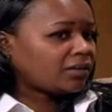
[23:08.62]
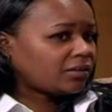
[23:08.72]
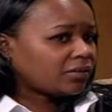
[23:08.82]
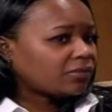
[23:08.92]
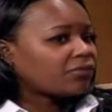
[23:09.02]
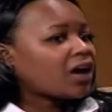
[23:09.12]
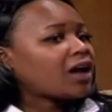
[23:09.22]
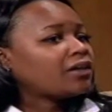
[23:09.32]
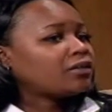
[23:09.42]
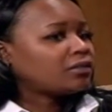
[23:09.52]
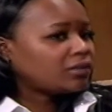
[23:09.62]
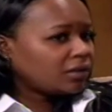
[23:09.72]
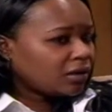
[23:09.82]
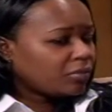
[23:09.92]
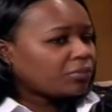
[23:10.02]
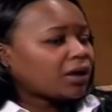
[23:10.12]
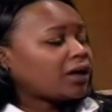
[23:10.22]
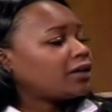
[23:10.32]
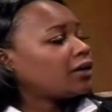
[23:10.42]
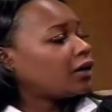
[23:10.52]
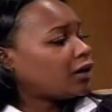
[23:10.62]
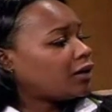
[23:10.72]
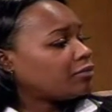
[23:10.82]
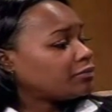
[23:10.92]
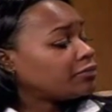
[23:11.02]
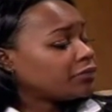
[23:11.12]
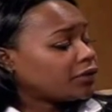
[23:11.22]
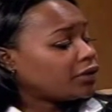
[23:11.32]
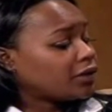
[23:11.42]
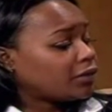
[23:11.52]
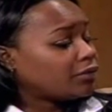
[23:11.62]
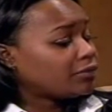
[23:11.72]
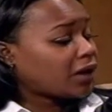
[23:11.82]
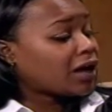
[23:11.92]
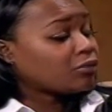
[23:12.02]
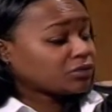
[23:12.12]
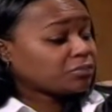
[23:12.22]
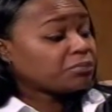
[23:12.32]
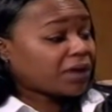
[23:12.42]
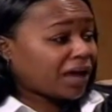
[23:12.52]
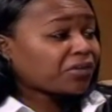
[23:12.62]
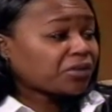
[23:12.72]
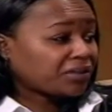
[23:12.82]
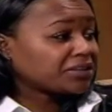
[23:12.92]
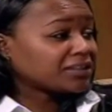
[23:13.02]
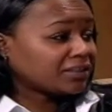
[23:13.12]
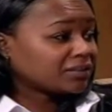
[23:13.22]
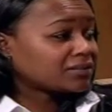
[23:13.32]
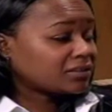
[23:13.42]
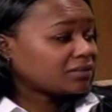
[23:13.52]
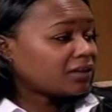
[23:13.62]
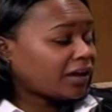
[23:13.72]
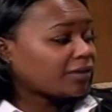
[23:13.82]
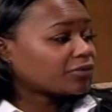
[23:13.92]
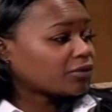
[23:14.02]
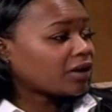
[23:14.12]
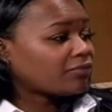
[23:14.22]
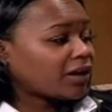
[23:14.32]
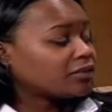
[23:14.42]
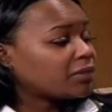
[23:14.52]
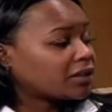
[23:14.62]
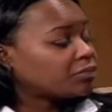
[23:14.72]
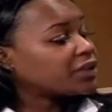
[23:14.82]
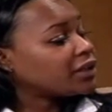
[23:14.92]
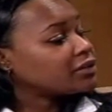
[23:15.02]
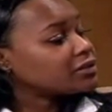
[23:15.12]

the file, but um, you know I was back on the list after I filed my complaints.